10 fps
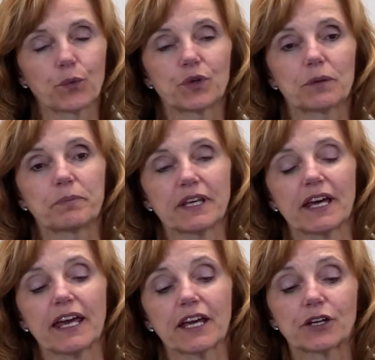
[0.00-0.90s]
will
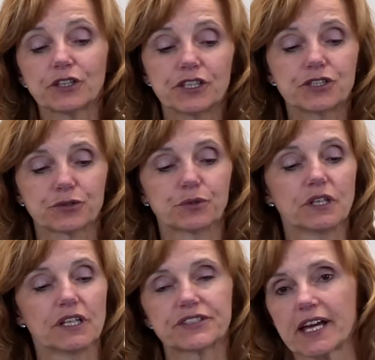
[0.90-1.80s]
be a good
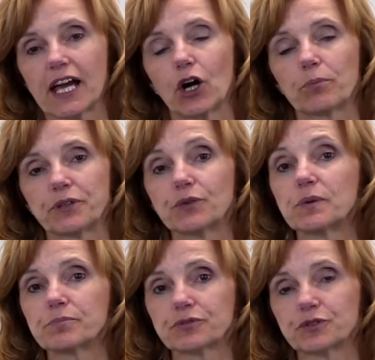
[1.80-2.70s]
tool to help you
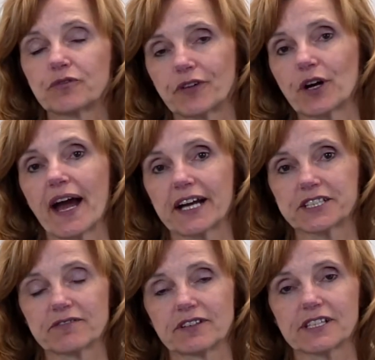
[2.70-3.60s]
improve your
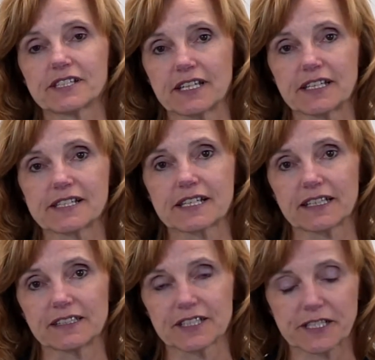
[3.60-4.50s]
active listening
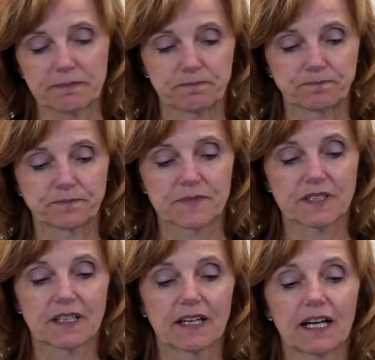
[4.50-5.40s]
skills.
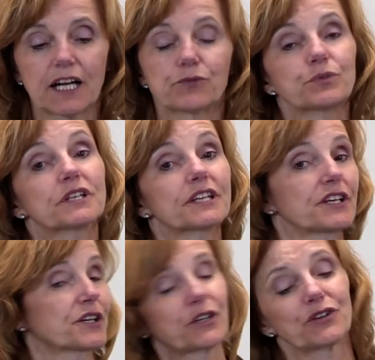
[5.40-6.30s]
I really
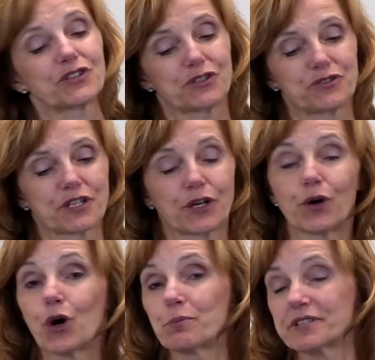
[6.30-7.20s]
encourage you to go
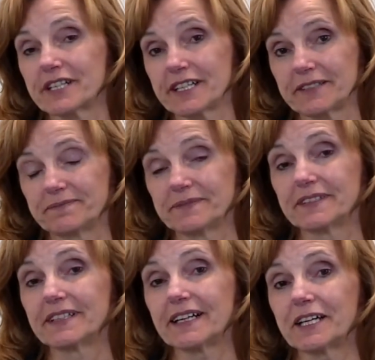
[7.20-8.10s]
home today
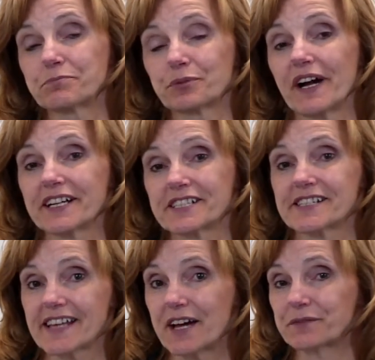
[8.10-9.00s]
and practice
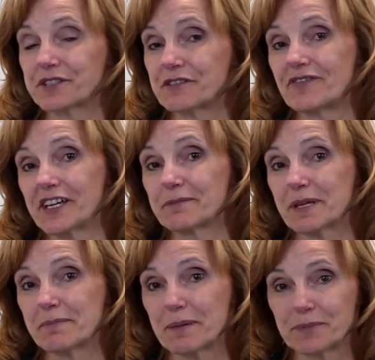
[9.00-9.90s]
that with a
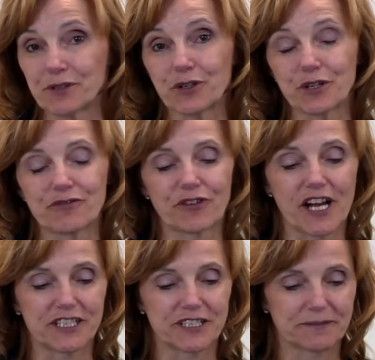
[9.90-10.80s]
family member or a
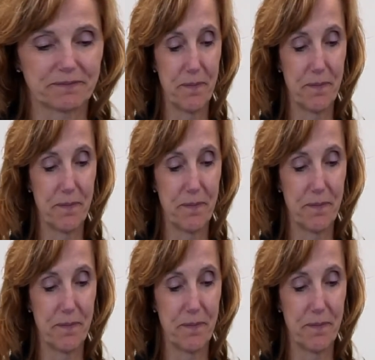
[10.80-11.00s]
friend.